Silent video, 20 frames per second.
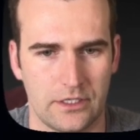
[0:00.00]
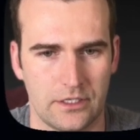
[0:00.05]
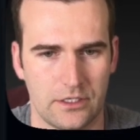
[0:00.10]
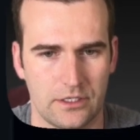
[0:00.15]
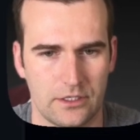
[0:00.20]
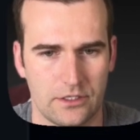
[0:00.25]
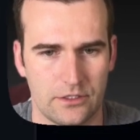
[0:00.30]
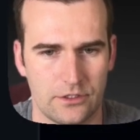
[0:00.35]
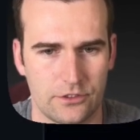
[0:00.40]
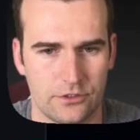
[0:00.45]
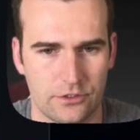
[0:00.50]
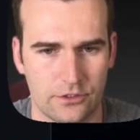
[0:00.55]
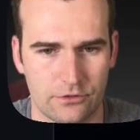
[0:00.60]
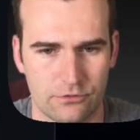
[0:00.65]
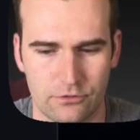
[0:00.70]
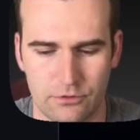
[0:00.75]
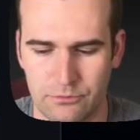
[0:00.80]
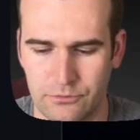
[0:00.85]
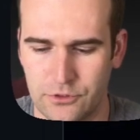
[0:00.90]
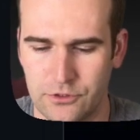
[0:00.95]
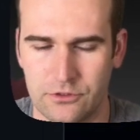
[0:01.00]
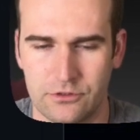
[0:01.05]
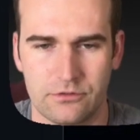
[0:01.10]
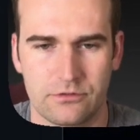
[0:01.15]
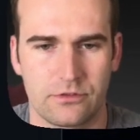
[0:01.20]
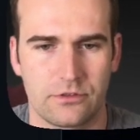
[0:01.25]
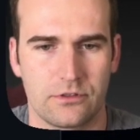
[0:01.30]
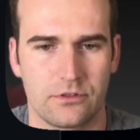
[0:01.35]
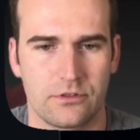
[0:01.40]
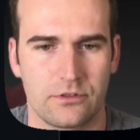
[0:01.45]
and you could
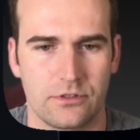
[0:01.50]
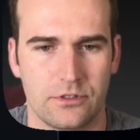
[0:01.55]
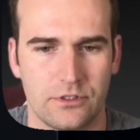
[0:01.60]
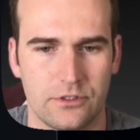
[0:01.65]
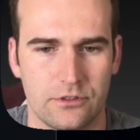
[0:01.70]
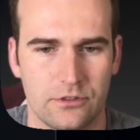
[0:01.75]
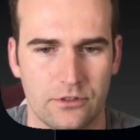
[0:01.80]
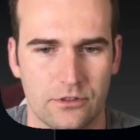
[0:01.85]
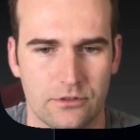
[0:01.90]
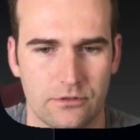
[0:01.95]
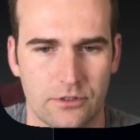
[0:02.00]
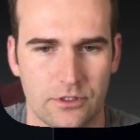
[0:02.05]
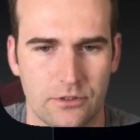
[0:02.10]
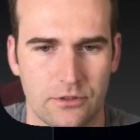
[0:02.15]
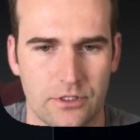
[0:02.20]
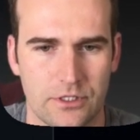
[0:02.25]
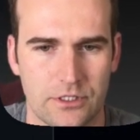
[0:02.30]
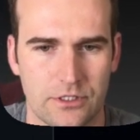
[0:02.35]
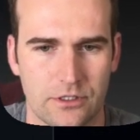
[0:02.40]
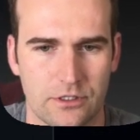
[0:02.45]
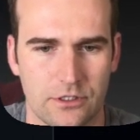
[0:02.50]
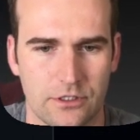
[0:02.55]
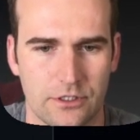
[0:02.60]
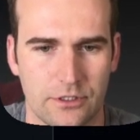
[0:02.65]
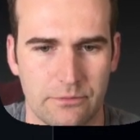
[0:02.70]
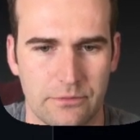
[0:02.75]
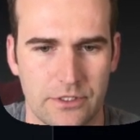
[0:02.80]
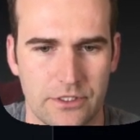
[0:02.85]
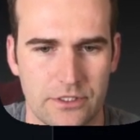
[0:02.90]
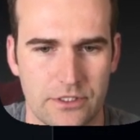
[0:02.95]
remove your request
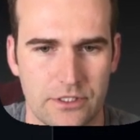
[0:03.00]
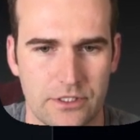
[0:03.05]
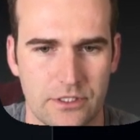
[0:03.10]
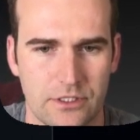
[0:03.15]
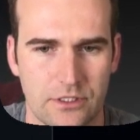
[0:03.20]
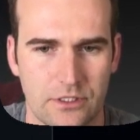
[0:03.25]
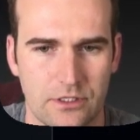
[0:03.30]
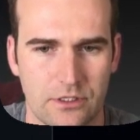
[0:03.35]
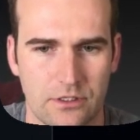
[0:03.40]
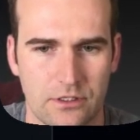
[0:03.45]
arguments